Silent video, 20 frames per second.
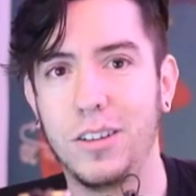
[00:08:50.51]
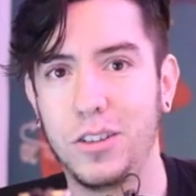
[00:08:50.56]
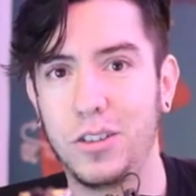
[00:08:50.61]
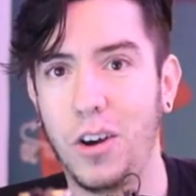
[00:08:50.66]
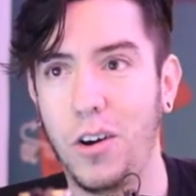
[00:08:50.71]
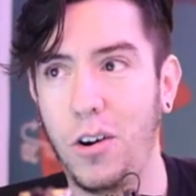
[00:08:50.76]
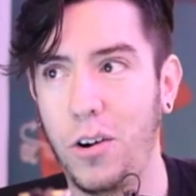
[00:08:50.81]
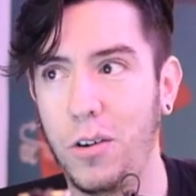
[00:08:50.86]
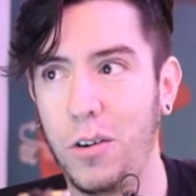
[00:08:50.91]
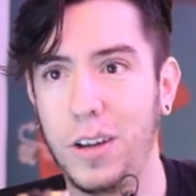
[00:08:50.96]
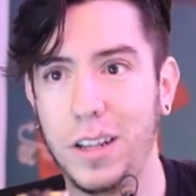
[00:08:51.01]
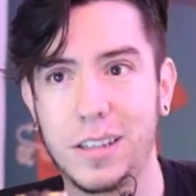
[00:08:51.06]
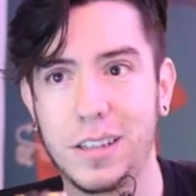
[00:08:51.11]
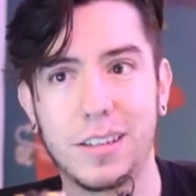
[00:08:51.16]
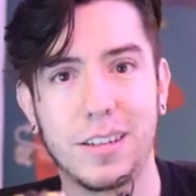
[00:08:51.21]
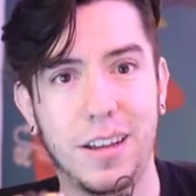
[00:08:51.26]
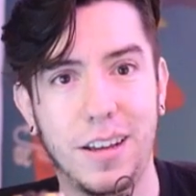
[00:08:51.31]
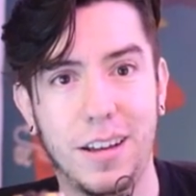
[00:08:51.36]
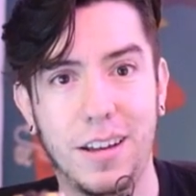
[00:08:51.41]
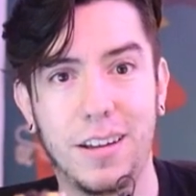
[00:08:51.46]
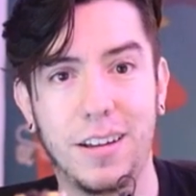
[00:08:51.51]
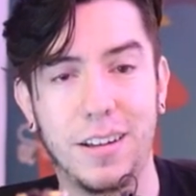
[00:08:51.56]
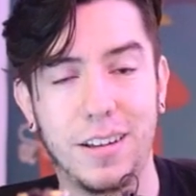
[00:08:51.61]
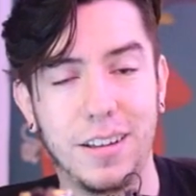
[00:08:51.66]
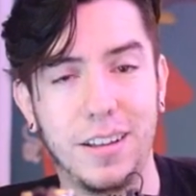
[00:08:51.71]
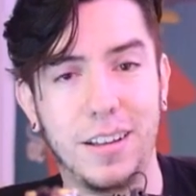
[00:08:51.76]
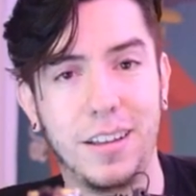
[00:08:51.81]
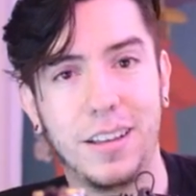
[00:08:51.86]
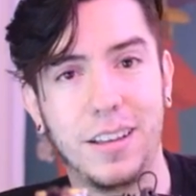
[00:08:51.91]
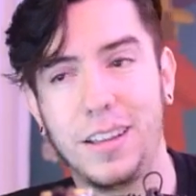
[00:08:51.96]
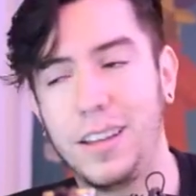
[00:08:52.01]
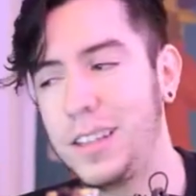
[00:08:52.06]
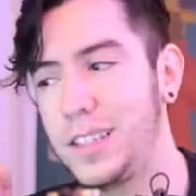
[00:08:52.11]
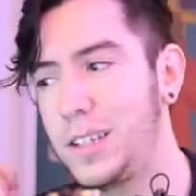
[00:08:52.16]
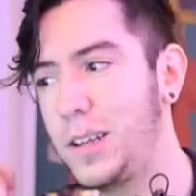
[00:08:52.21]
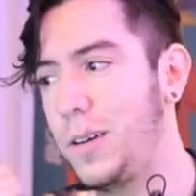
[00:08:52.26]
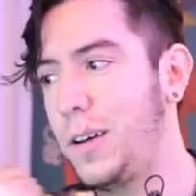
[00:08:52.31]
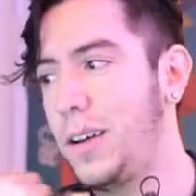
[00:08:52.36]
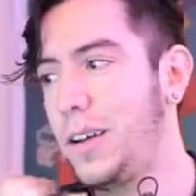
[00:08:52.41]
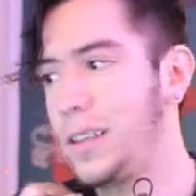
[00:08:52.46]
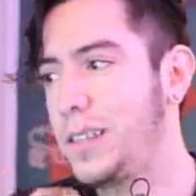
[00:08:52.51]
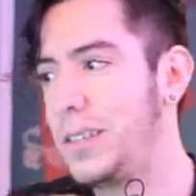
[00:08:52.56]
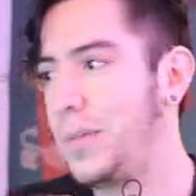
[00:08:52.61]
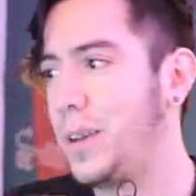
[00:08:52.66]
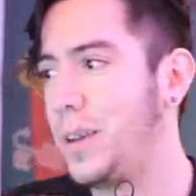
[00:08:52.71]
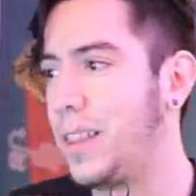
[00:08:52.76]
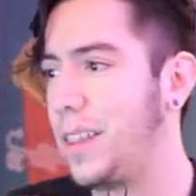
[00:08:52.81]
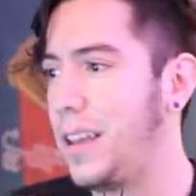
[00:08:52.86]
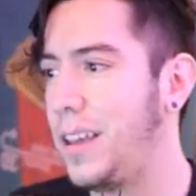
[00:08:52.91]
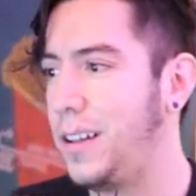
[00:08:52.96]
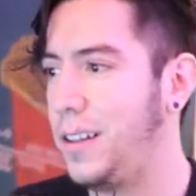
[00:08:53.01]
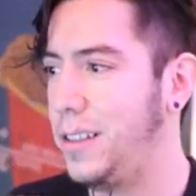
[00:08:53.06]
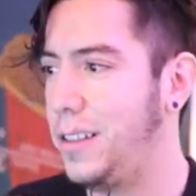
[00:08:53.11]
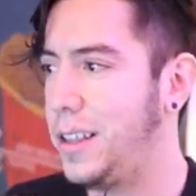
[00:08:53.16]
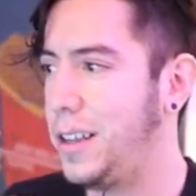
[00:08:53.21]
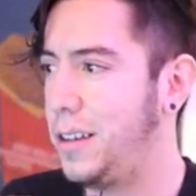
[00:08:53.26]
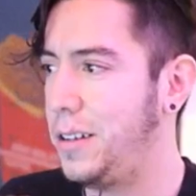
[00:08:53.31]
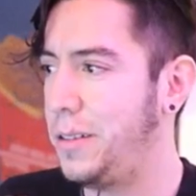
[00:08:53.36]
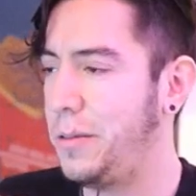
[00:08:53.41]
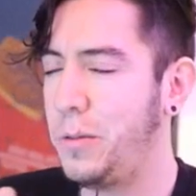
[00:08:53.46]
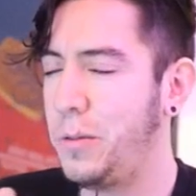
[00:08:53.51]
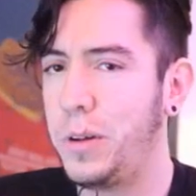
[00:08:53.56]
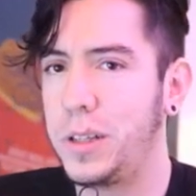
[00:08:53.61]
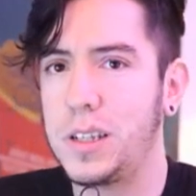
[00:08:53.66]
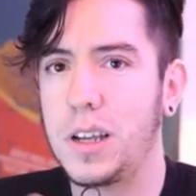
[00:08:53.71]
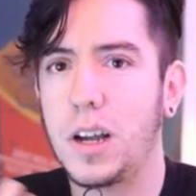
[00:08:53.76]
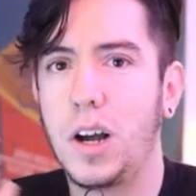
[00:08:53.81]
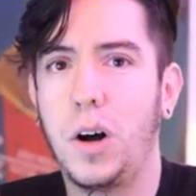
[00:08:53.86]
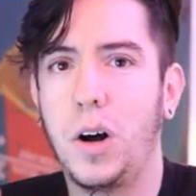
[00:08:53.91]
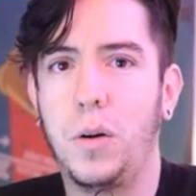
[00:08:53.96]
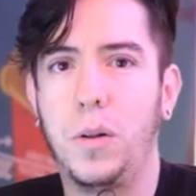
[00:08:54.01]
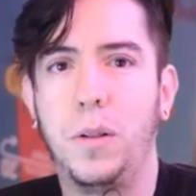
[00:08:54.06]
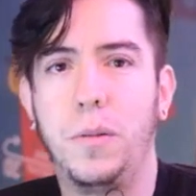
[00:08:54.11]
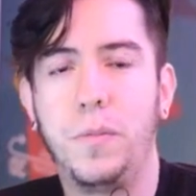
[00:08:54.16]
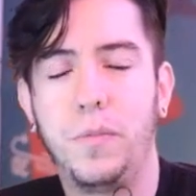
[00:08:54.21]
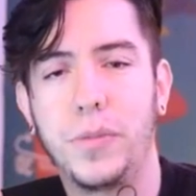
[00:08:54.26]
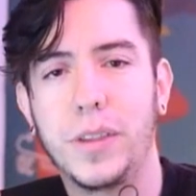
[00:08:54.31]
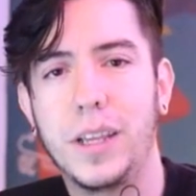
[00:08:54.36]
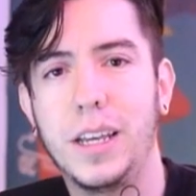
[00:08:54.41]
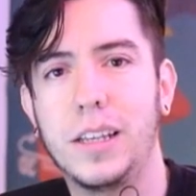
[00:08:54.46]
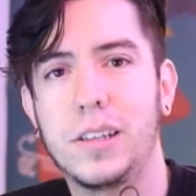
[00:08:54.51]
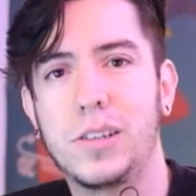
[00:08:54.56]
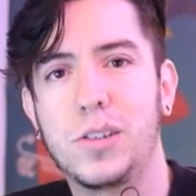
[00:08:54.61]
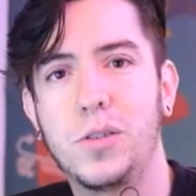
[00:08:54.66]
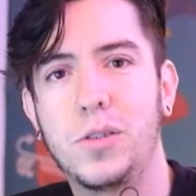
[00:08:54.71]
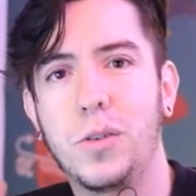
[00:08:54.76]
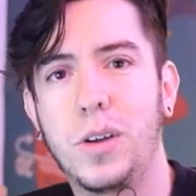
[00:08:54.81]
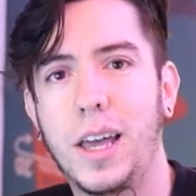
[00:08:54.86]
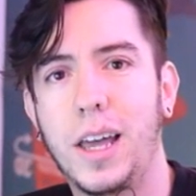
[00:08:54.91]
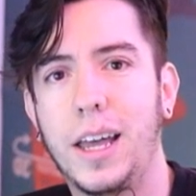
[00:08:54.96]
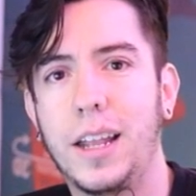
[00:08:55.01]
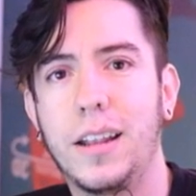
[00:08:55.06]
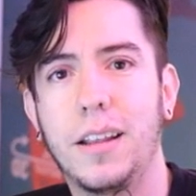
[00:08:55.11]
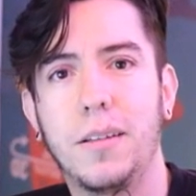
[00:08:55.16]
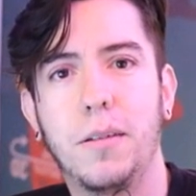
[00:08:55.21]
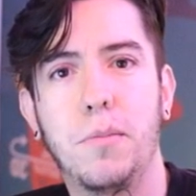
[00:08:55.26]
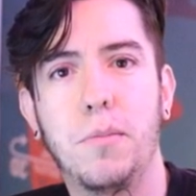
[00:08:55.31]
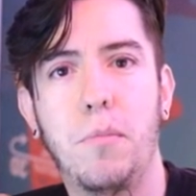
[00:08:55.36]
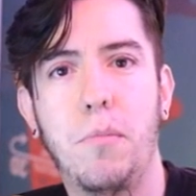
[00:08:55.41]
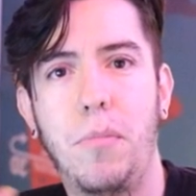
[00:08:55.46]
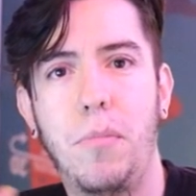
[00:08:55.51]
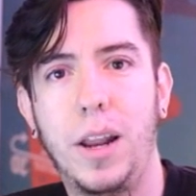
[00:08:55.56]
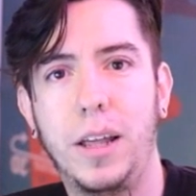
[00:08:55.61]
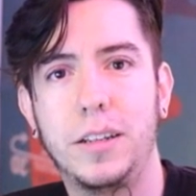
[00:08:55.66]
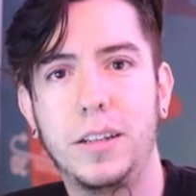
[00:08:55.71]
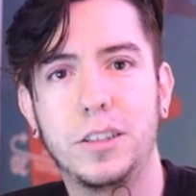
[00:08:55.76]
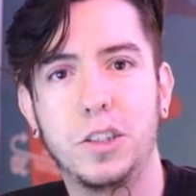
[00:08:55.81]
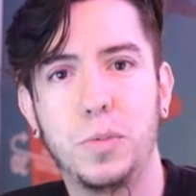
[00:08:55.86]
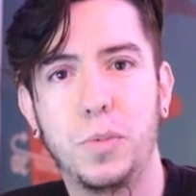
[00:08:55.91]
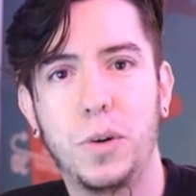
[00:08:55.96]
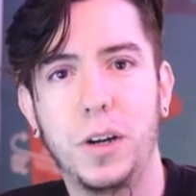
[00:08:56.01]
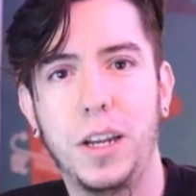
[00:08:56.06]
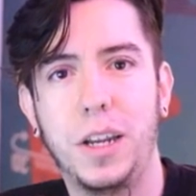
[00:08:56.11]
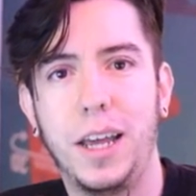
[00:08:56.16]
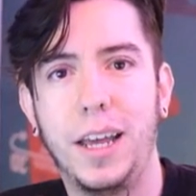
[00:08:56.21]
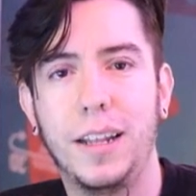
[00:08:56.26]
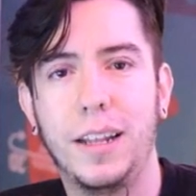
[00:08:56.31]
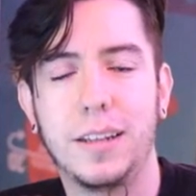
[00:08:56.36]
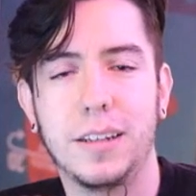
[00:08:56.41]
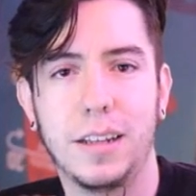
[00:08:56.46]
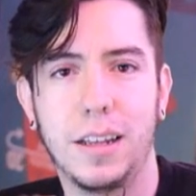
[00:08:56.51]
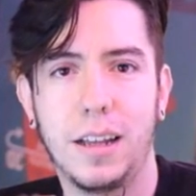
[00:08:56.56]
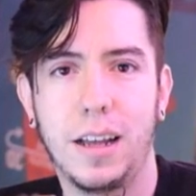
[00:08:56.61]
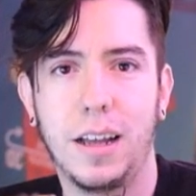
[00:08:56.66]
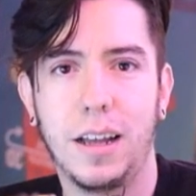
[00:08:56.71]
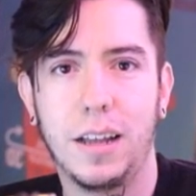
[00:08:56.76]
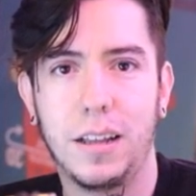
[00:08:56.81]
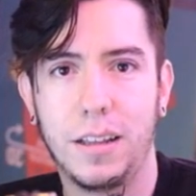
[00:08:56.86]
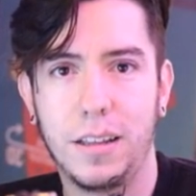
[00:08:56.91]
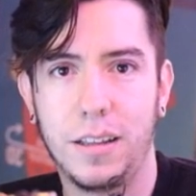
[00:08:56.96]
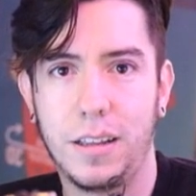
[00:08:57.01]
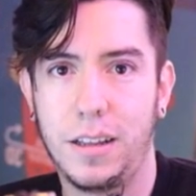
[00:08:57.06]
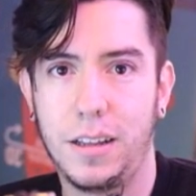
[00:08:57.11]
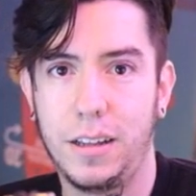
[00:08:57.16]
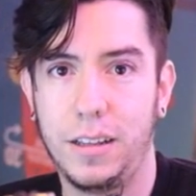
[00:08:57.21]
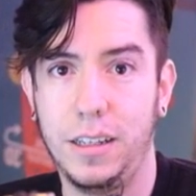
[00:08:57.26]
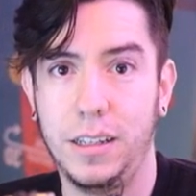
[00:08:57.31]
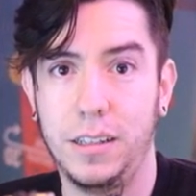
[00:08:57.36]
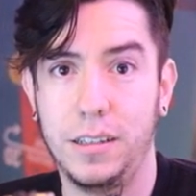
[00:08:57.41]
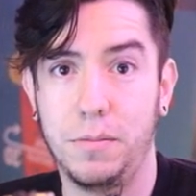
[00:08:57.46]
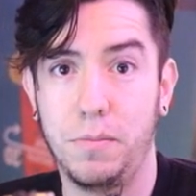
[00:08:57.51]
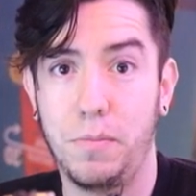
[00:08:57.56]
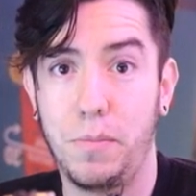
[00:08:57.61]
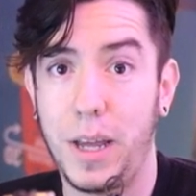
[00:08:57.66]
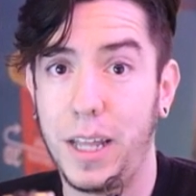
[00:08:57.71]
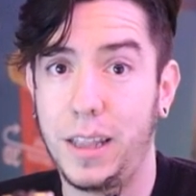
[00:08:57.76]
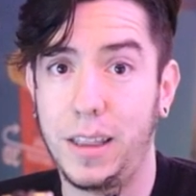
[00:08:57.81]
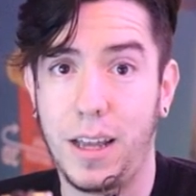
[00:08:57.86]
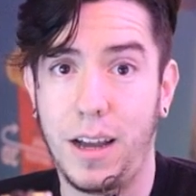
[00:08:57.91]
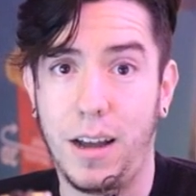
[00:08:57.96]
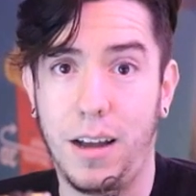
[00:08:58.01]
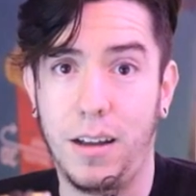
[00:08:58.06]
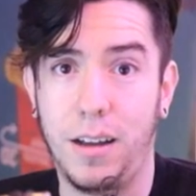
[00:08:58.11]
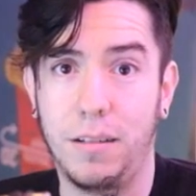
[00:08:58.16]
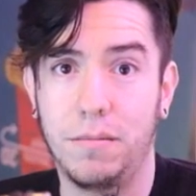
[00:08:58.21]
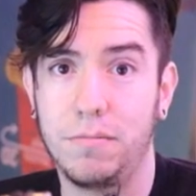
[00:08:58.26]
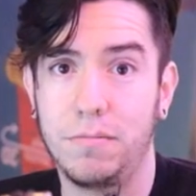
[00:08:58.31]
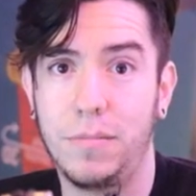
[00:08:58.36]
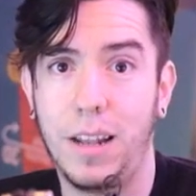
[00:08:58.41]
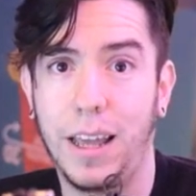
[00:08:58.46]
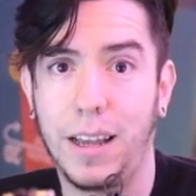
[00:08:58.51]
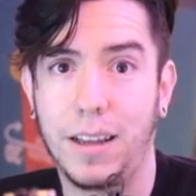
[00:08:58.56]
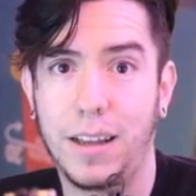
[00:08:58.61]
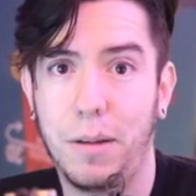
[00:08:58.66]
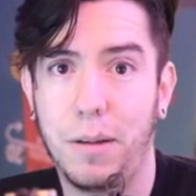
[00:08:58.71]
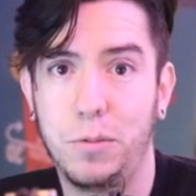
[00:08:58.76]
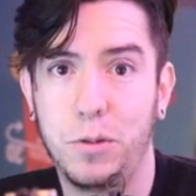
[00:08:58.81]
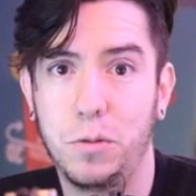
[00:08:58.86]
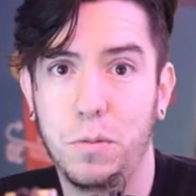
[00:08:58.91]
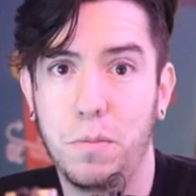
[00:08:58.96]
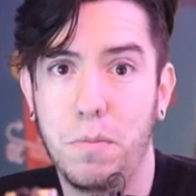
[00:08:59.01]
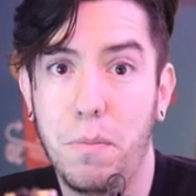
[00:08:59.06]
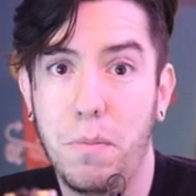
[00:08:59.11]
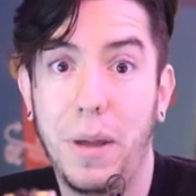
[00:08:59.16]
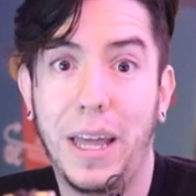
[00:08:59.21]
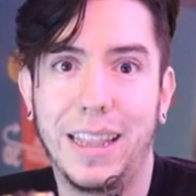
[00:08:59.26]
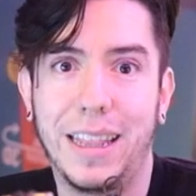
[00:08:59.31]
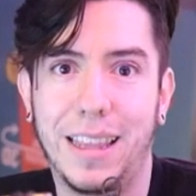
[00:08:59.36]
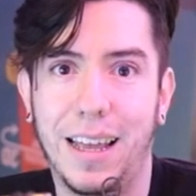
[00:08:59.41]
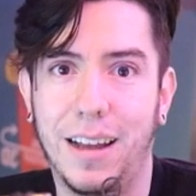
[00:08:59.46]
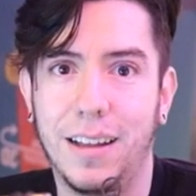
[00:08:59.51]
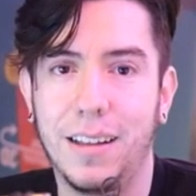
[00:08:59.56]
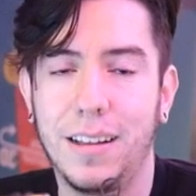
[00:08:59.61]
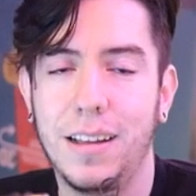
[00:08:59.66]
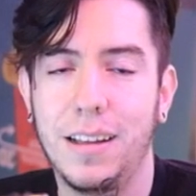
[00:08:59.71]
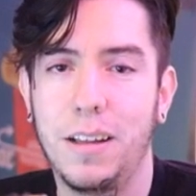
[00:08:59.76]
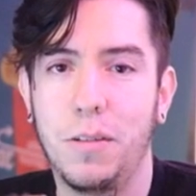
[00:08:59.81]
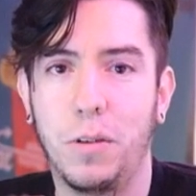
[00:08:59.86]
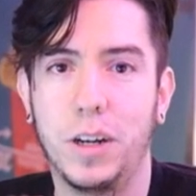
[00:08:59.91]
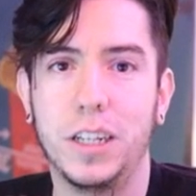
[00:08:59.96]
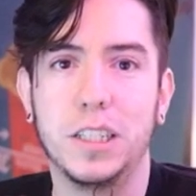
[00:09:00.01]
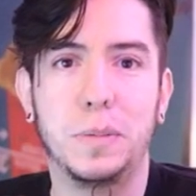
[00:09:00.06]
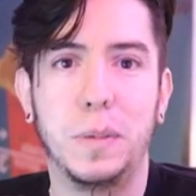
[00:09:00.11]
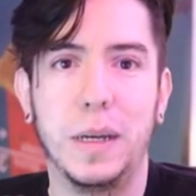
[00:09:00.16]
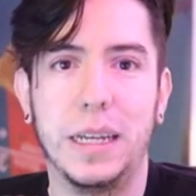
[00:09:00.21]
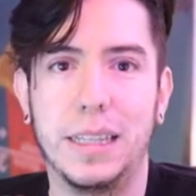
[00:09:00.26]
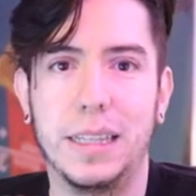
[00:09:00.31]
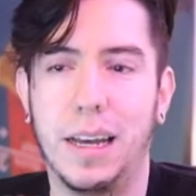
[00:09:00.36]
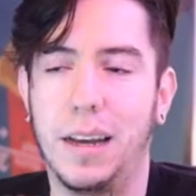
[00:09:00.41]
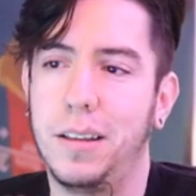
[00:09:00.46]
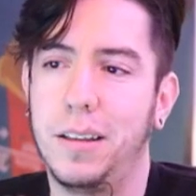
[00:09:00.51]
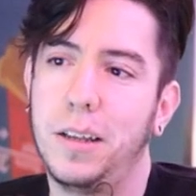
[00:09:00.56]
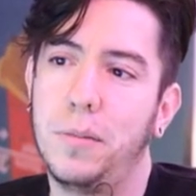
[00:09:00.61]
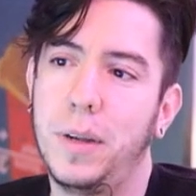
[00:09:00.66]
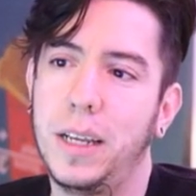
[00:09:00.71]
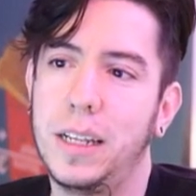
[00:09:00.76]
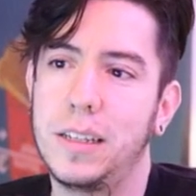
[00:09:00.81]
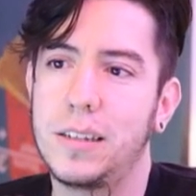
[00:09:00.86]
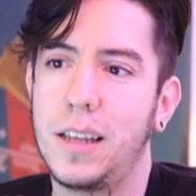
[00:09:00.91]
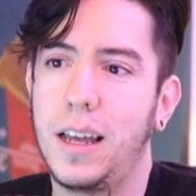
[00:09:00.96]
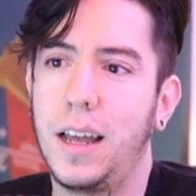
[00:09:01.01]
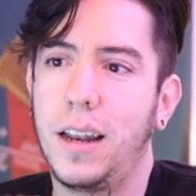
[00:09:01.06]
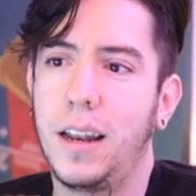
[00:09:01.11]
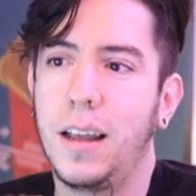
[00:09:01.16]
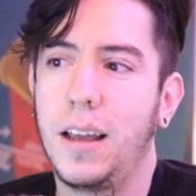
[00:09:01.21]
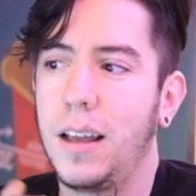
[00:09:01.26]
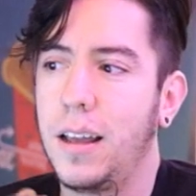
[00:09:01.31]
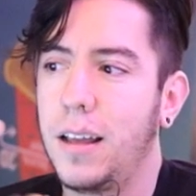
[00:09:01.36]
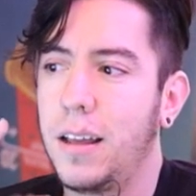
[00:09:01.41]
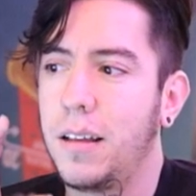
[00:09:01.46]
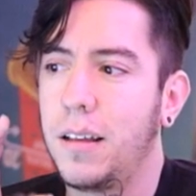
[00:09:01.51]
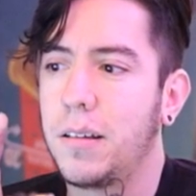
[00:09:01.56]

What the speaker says: So it's a big deal. What's the goal? Is to get Blender 2.8 in beta, like up to beta. What is beta? It means that